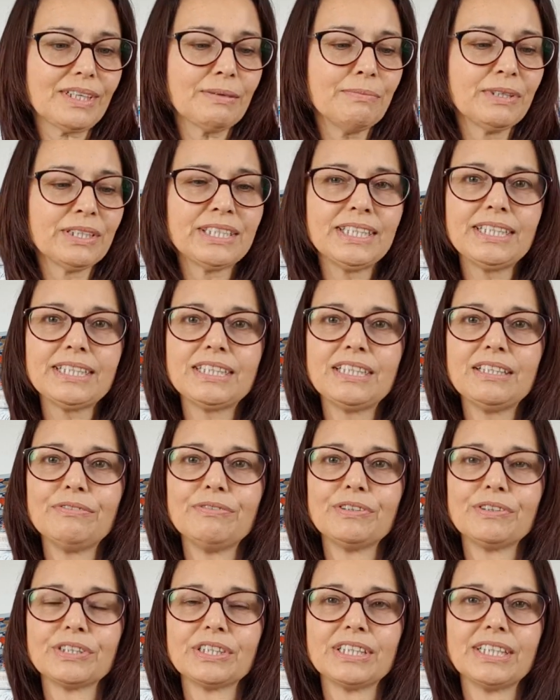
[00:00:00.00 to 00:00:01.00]
my
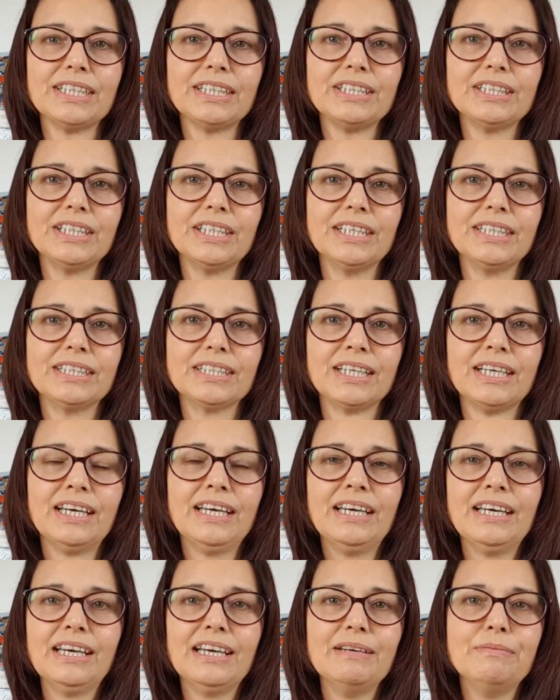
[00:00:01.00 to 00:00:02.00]
64 stitches,
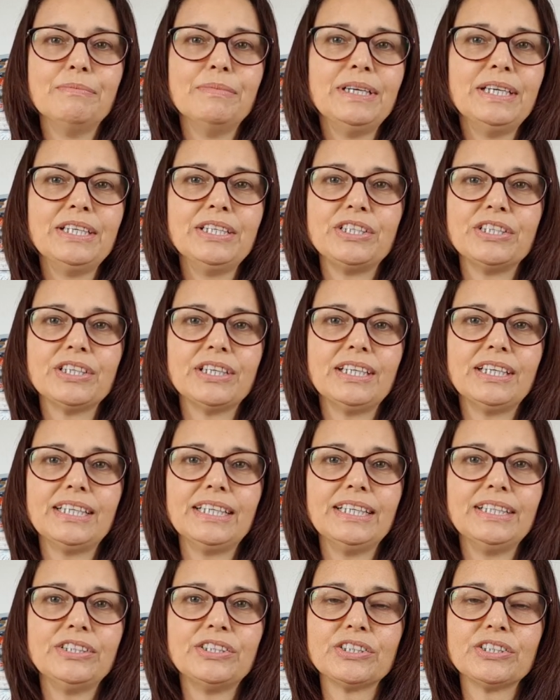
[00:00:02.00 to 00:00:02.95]
immediately